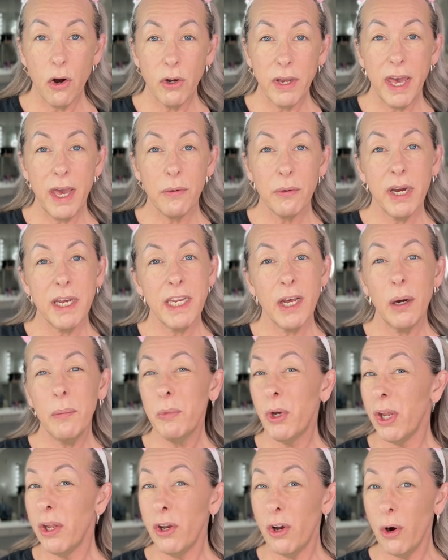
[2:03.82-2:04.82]
Okay, right now I'm
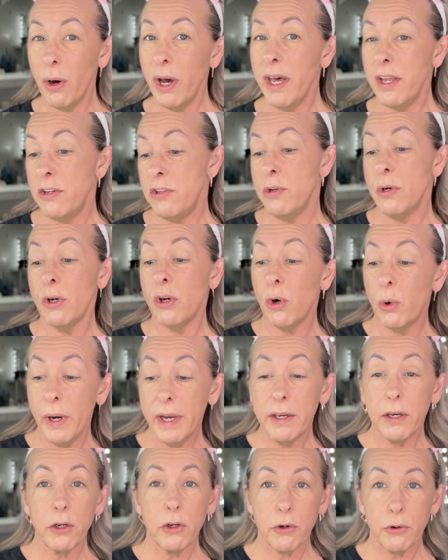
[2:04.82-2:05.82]
gonna go ahead and do a
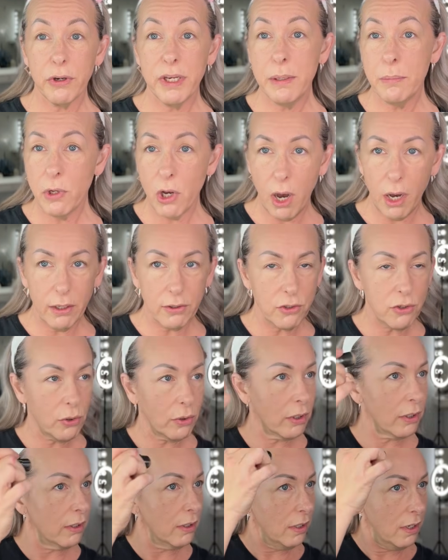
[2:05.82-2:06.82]
quick cream
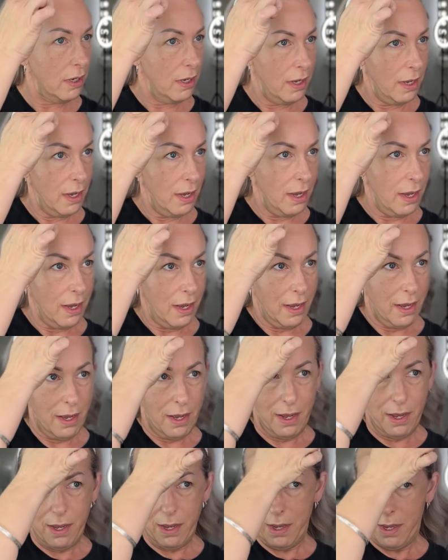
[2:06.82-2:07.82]
contour.
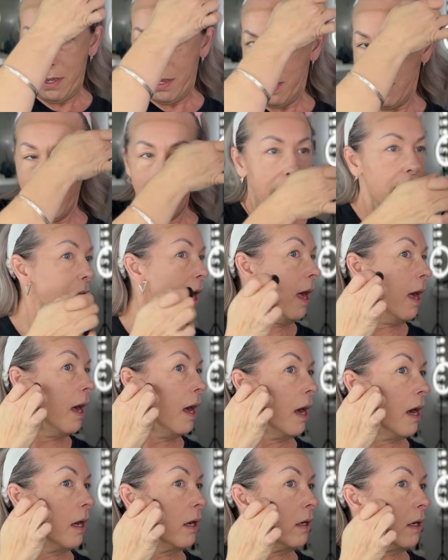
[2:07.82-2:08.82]

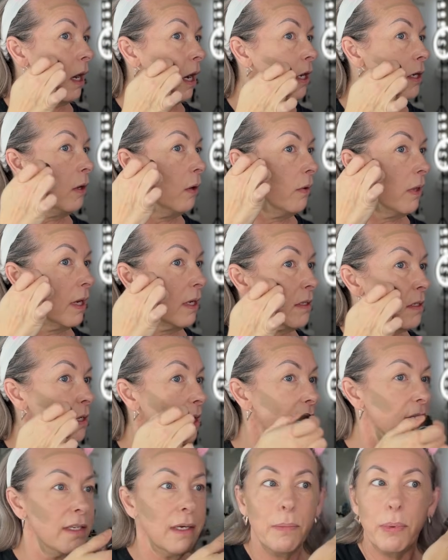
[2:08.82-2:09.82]
And I know that's
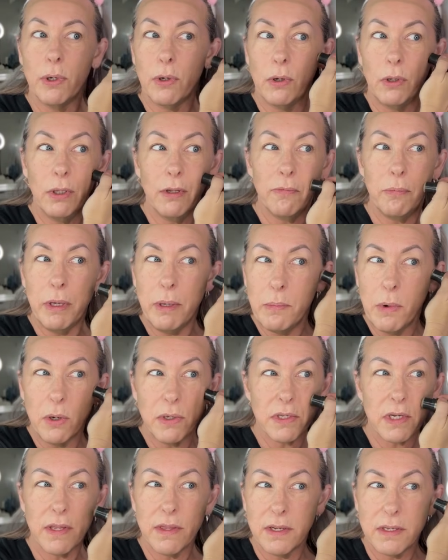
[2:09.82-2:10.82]
not typical of me.
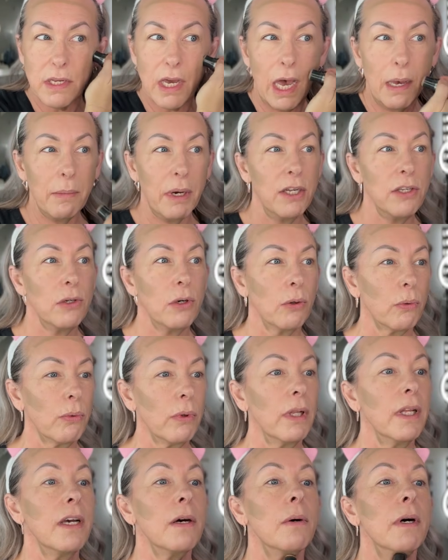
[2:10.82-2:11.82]
Most of the time I do a
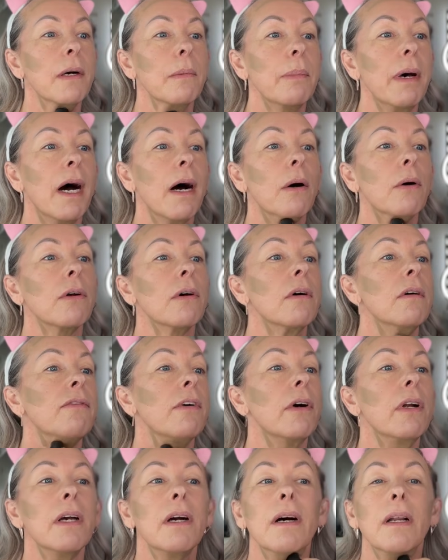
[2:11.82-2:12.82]
really quick powder. I've
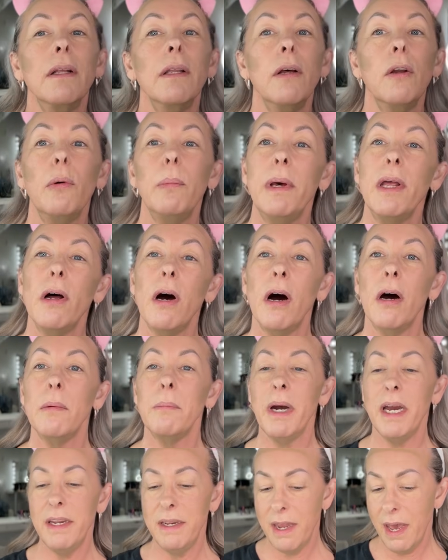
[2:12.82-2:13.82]
already got a little bit on
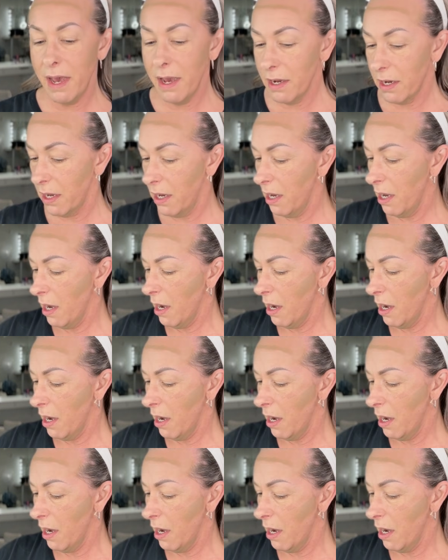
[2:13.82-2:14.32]
my neck,